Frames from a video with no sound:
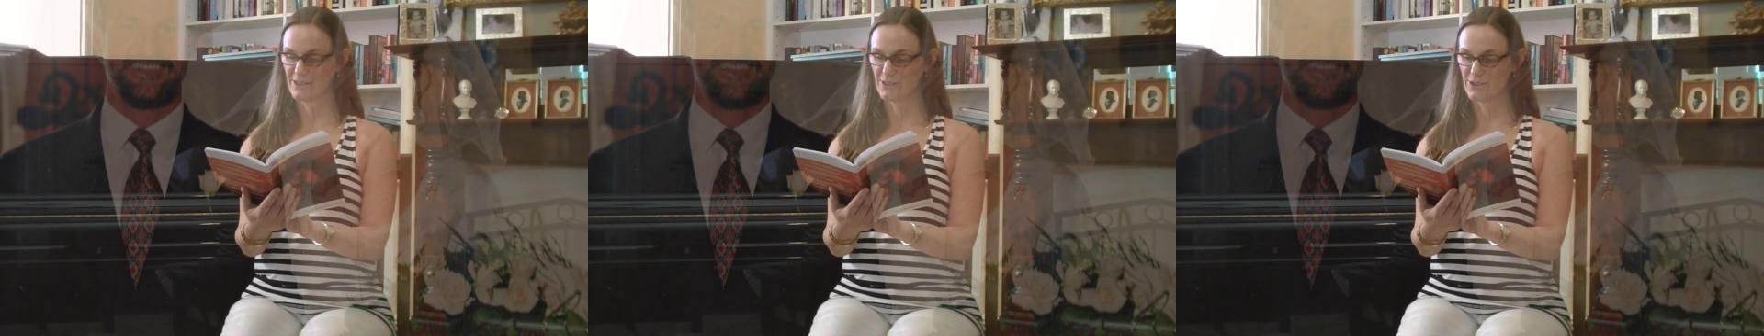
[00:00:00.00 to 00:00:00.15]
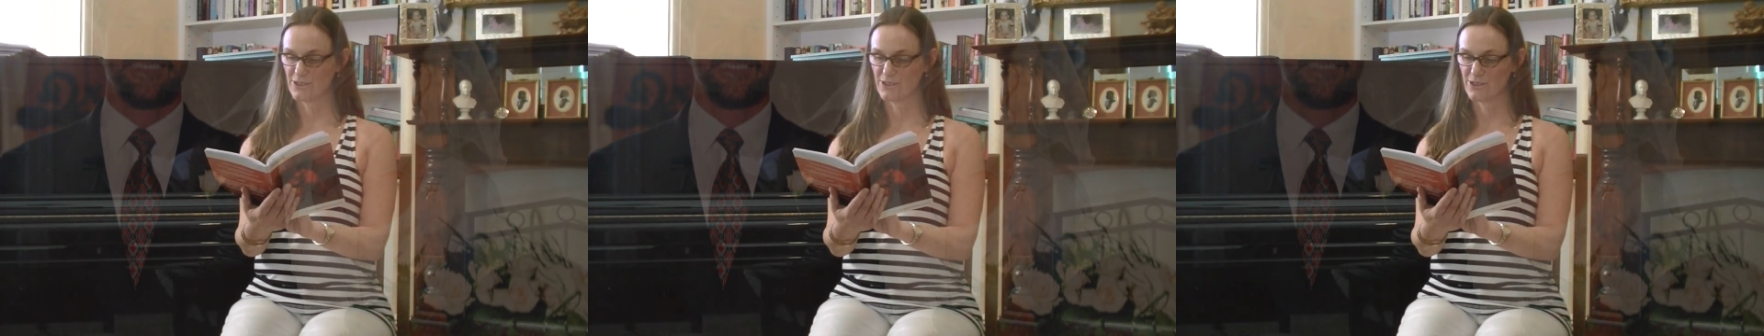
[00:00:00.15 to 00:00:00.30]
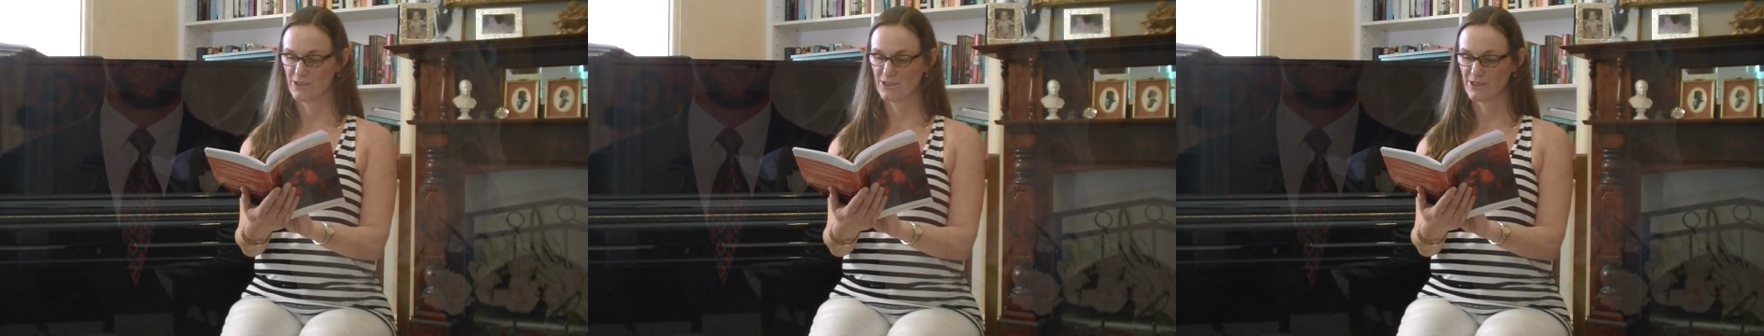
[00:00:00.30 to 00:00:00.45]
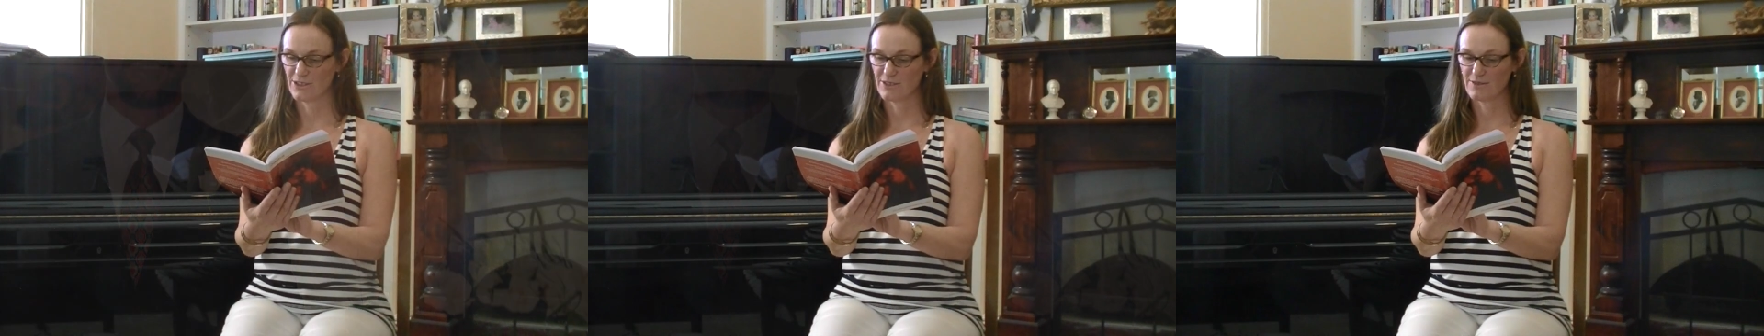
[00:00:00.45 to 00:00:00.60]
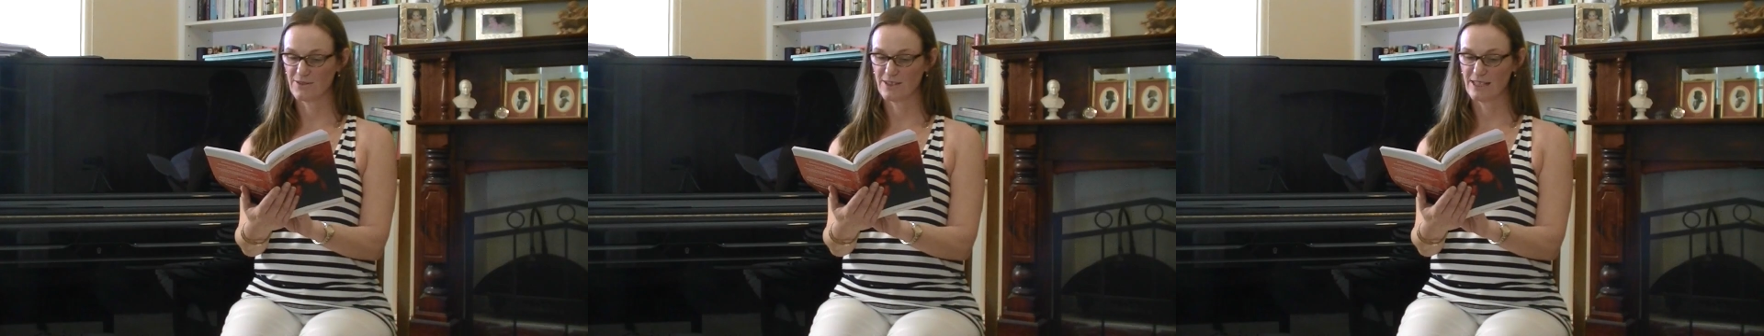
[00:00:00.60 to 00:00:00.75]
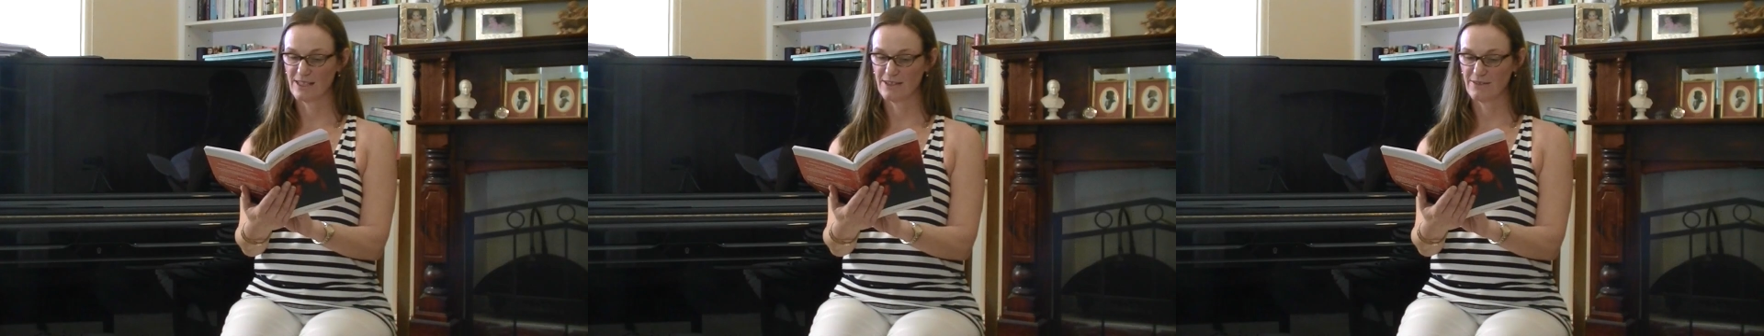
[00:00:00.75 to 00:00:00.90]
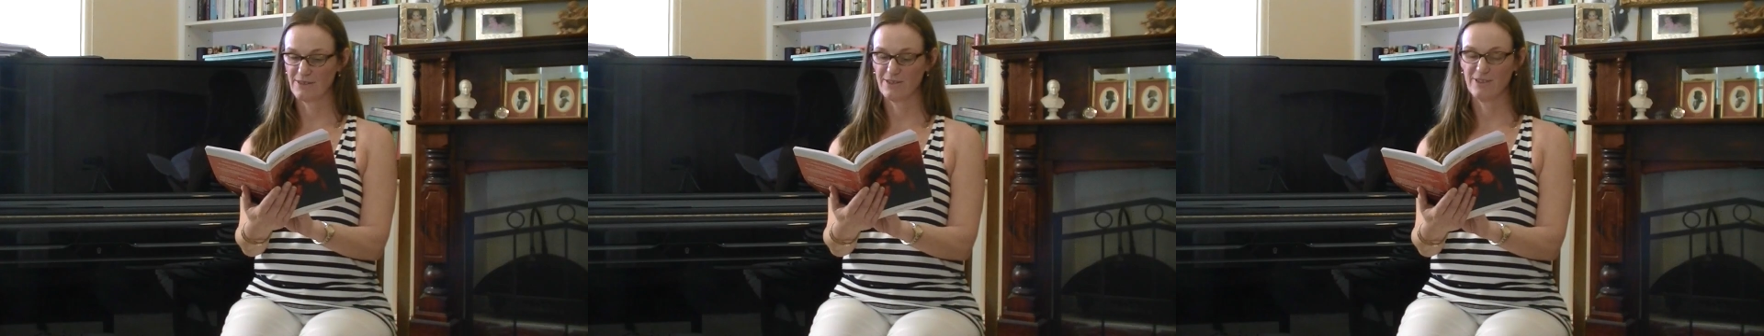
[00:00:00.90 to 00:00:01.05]
the church for
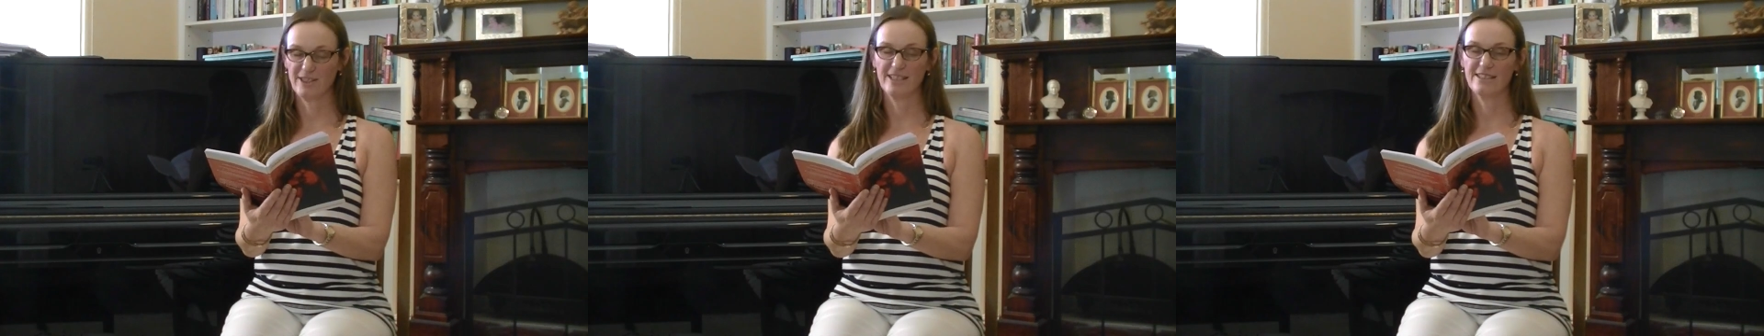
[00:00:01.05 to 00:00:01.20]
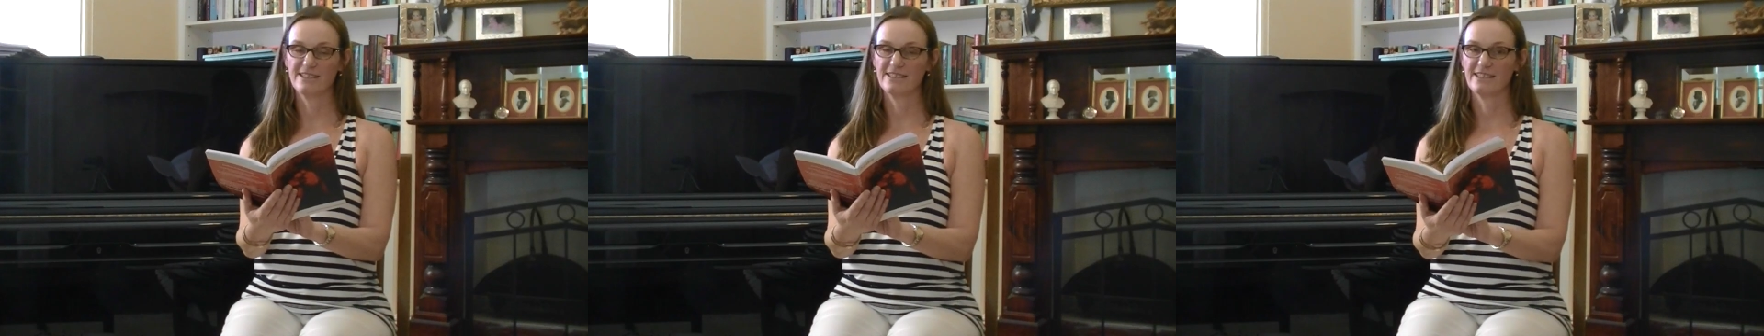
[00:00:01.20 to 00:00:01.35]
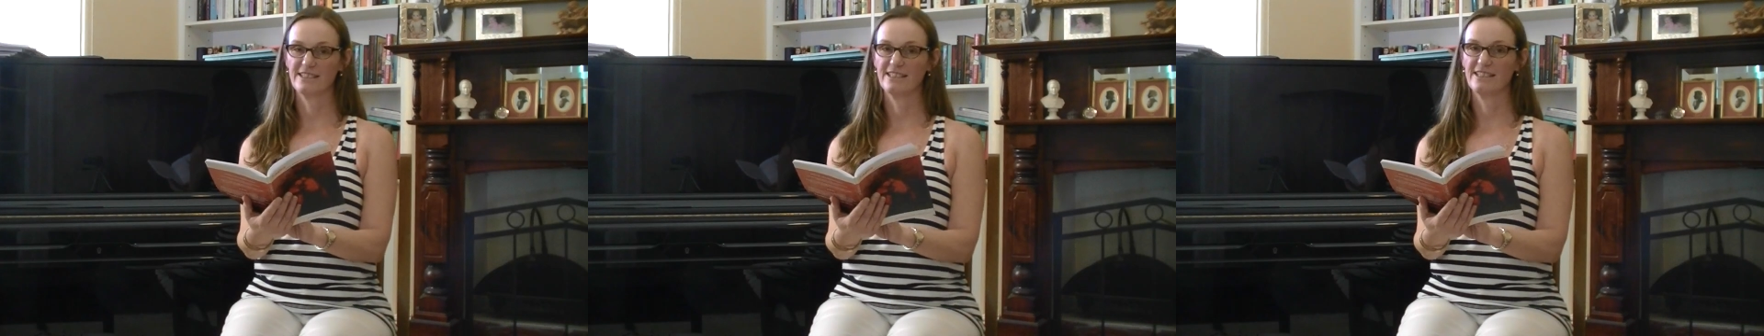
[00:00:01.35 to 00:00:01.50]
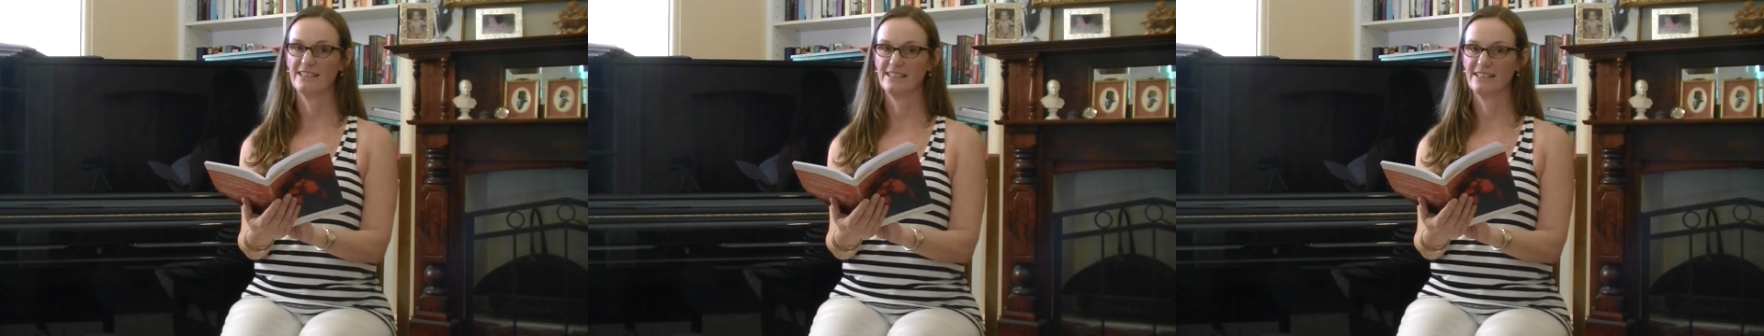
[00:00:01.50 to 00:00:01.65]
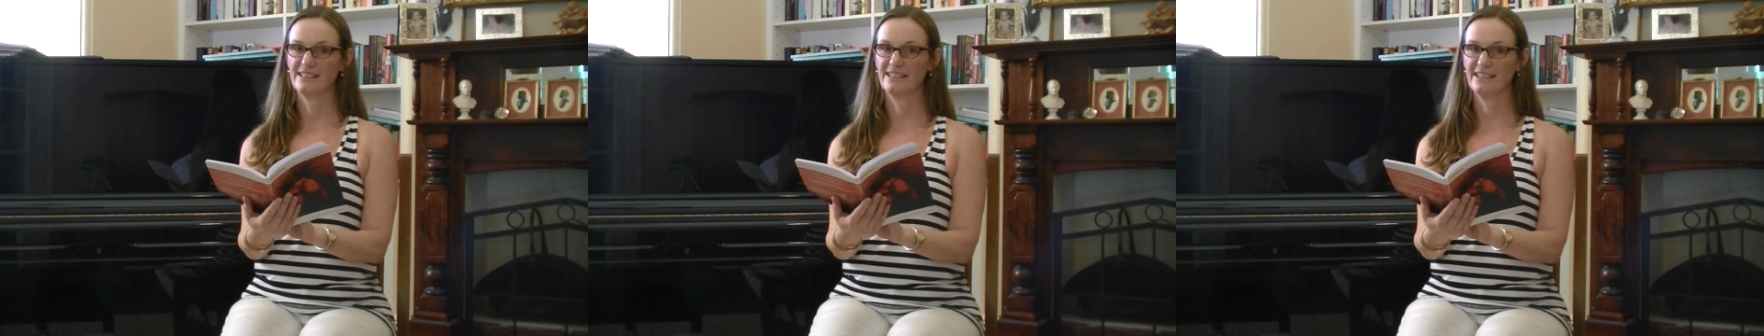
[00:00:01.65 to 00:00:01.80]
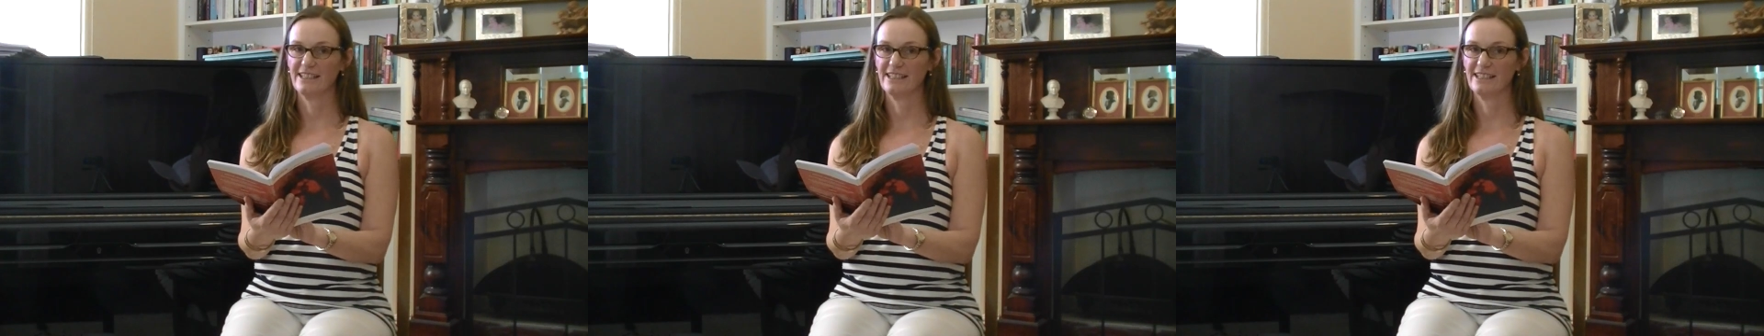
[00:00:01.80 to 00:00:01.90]
everyone to hear